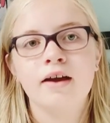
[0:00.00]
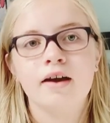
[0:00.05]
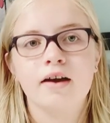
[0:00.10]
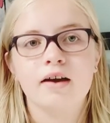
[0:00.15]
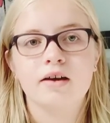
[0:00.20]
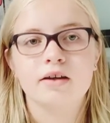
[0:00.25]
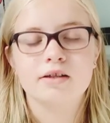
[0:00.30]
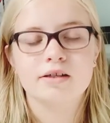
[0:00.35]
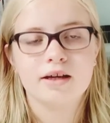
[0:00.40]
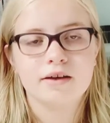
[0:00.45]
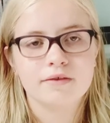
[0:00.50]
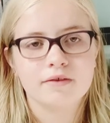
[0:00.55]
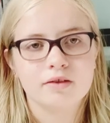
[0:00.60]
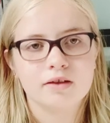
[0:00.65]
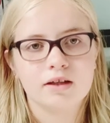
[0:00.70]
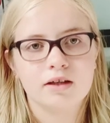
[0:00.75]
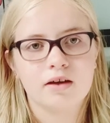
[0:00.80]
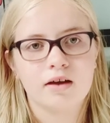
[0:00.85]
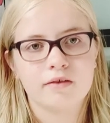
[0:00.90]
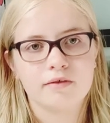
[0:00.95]
are
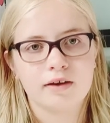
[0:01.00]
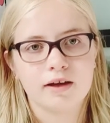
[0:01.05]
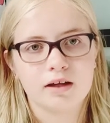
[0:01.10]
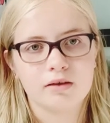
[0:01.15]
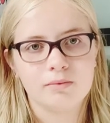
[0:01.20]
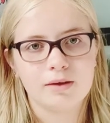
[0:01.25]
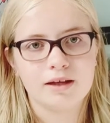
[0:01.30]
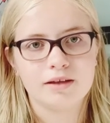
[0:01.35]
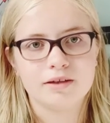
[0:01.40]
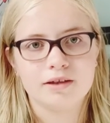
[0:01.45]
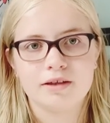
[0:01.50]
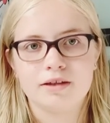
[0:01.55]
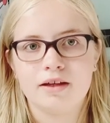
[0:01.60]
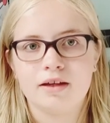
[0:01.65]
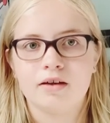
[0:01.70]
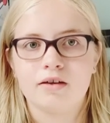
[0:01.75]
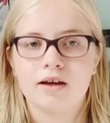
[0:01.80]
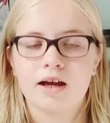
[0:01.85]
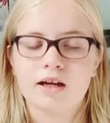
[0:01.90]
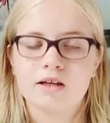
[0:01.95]
definitely not recommended
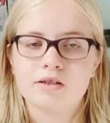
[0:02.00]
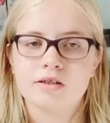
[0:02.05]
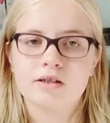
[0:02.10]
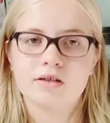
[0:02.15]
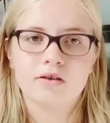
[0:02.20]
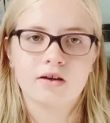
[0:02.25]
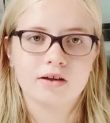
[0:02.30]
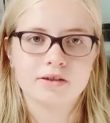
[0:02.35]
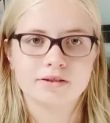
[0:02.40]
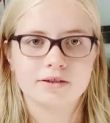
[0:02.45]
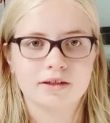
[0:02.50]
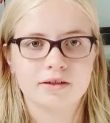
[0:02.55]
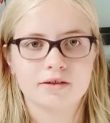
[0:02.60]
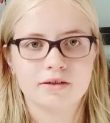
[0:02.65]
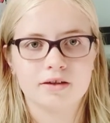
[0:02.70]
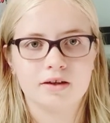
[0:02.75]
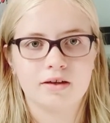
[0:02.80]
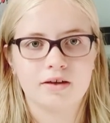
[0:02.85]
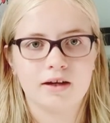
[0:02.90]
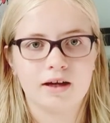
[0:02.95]
and are actually toxic to
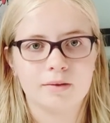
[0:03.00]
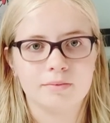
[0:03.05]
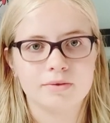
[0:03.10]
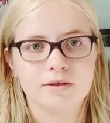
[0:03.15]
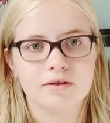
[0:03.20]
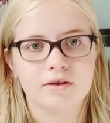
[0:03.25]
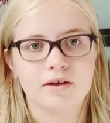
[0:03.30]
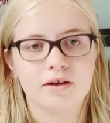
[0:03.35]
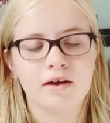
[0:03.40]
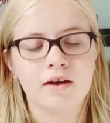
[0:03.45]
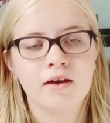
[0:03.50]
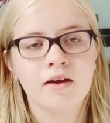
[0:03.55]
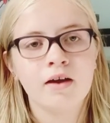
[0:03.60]
your hamster.